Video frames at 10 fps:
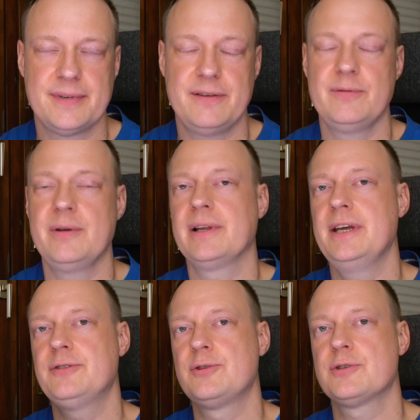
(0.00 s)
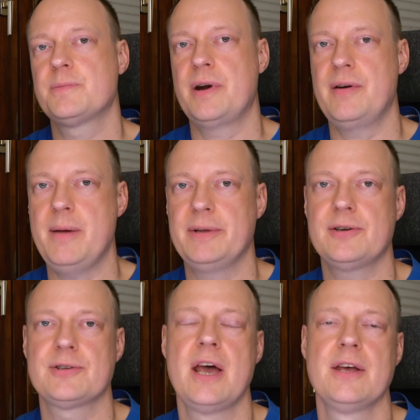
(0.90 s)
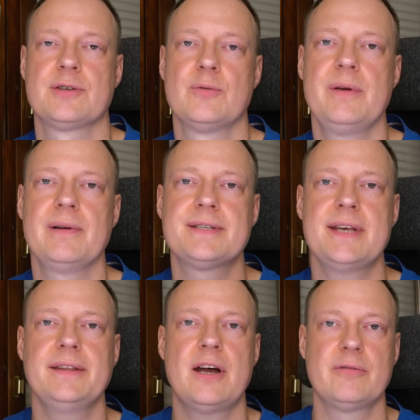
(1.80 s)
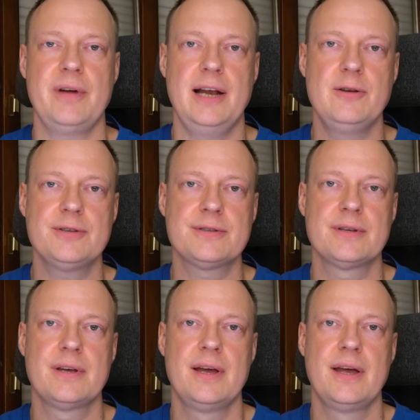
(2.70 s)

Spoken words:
We will introduce parameters. So we will send our values